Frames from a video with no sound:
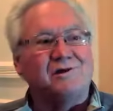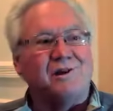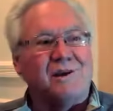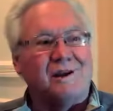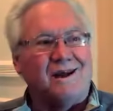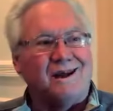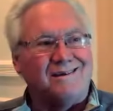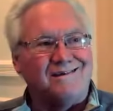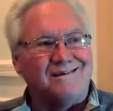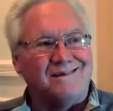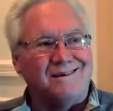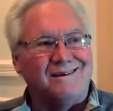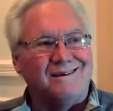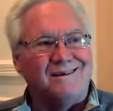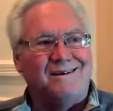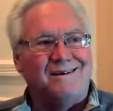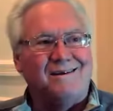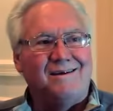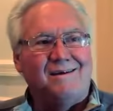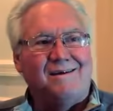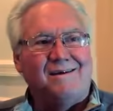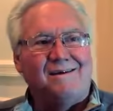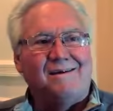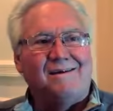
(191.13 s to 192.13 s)
but she liked
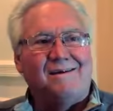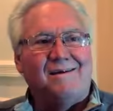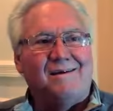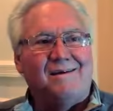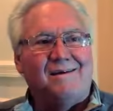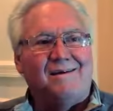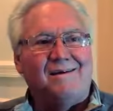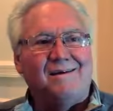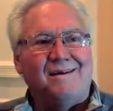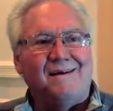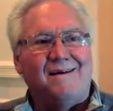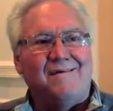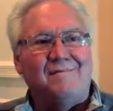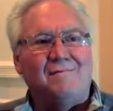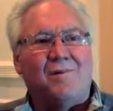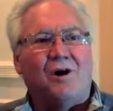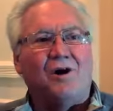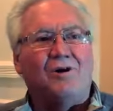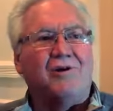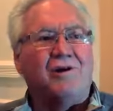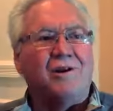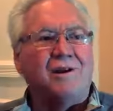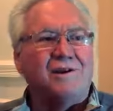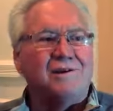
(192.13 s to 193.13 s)
the
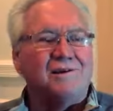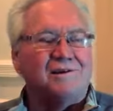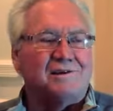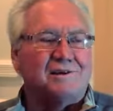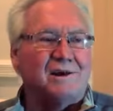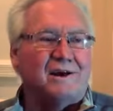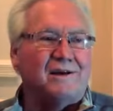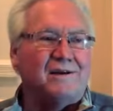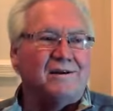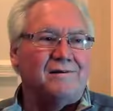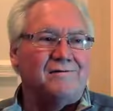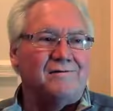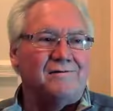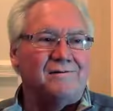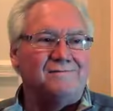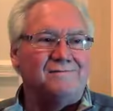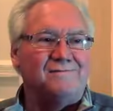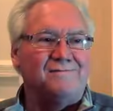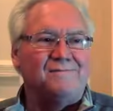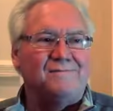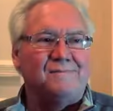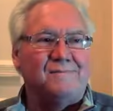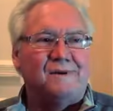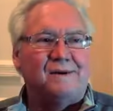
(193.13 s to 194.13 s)
marketing side of
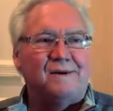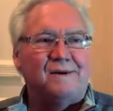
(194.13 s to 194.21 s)
it.